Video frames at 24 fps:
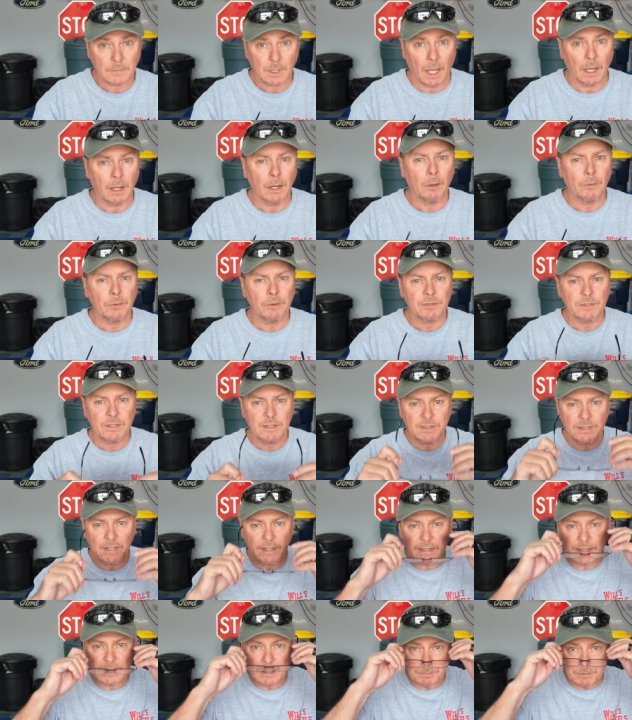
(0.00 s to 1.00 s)
I know there's
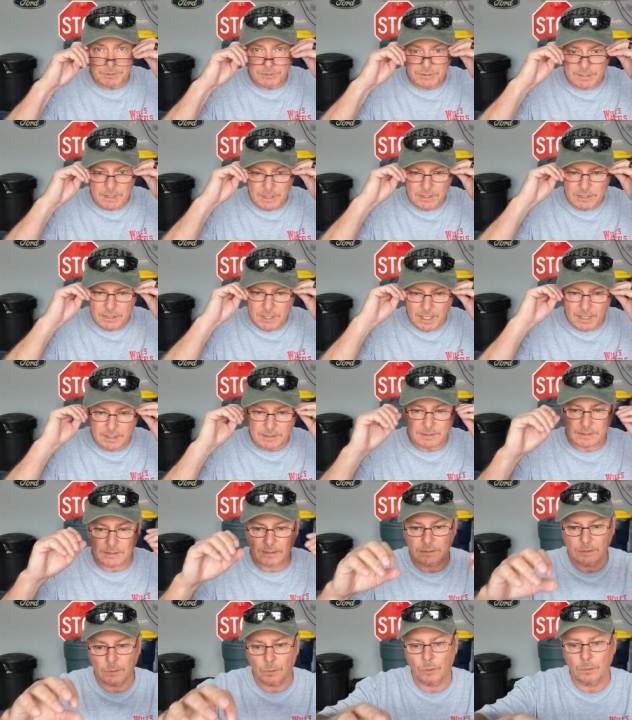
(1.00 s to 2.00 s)
a 60% chance
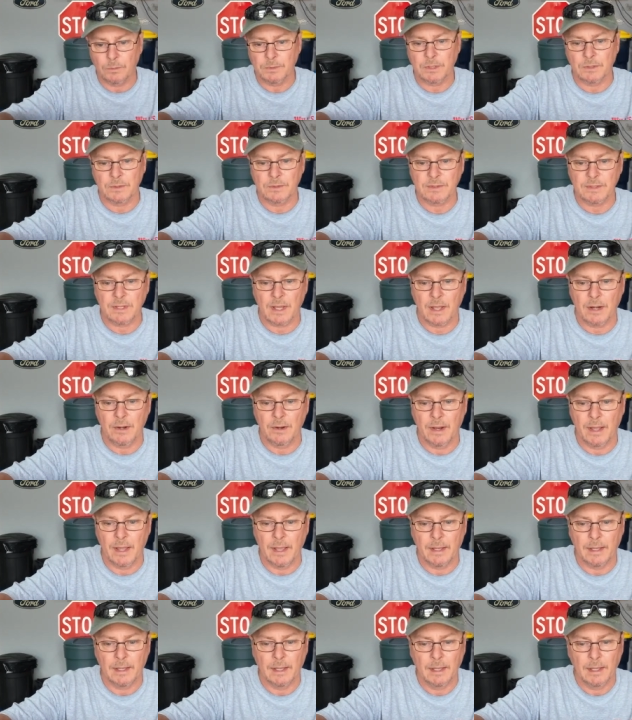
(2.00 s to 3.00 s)
of storms on
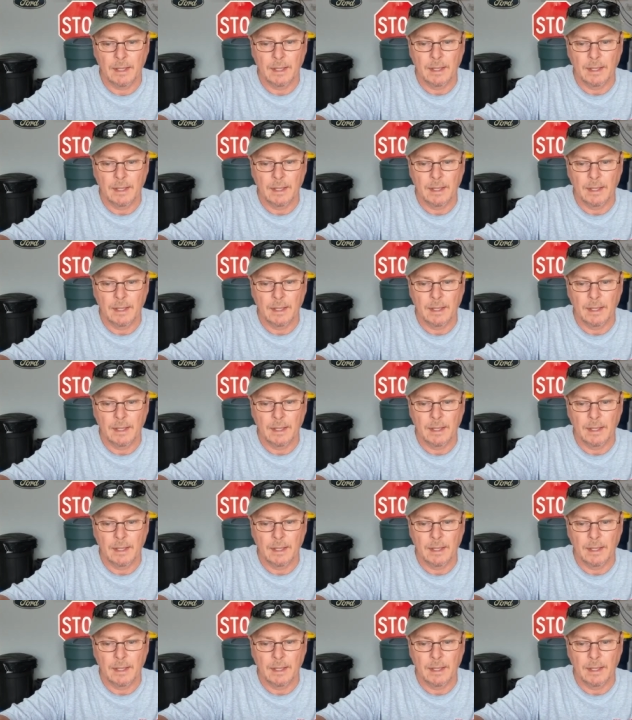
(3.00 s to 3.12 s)
Saturday.